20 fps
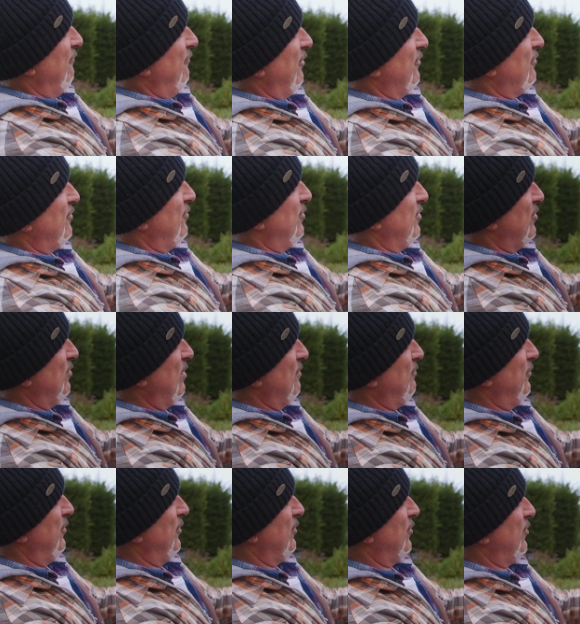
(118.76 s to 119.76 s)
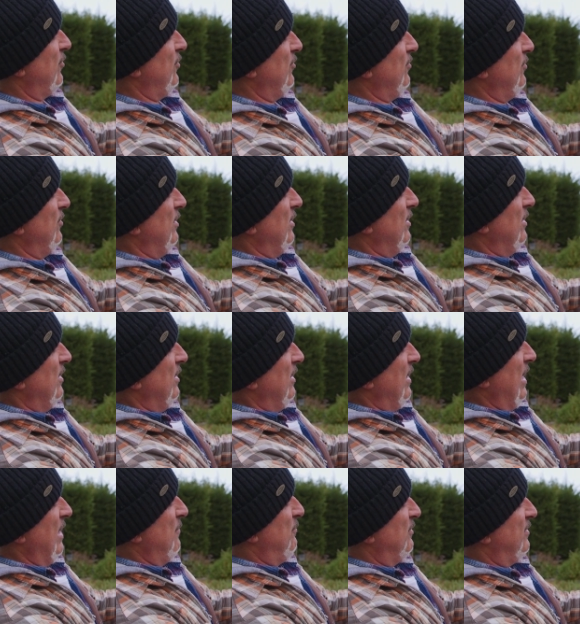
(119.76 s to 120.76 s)
phosphorus 1.2,
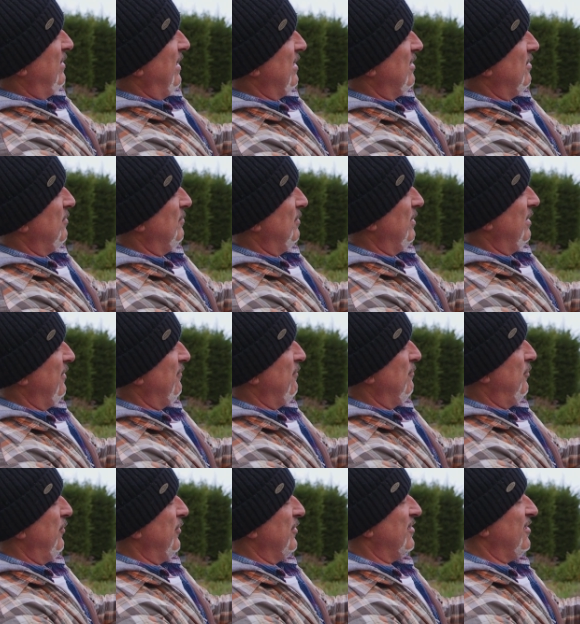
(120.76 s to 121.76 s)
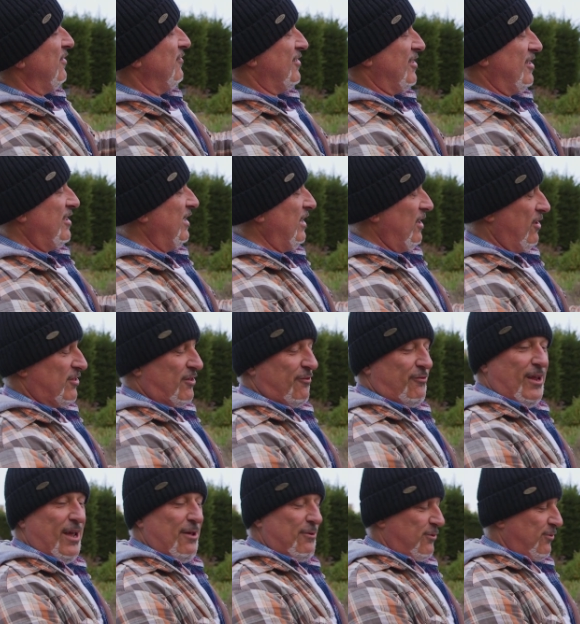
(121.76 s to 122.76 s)
and potassium 11.7. So you get lots of
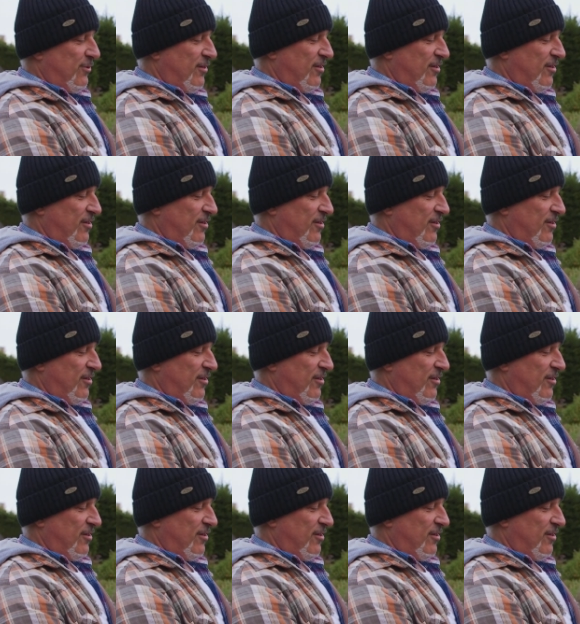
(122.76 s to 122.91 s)
flowers